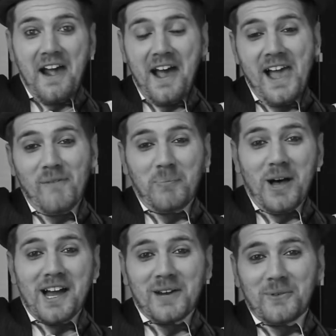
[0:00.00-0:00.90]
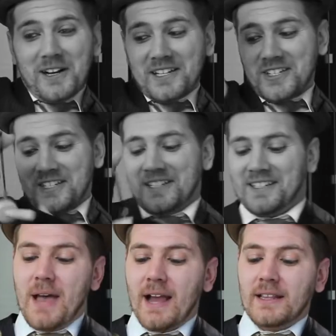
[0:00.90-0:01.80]
I have a pocket watch.
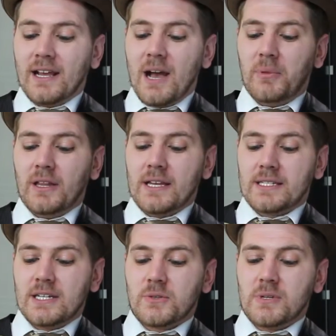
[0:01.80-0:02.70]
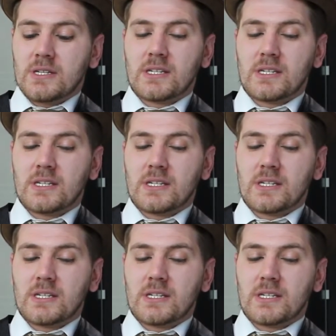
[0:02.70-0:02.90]
Back in a couple last centuries,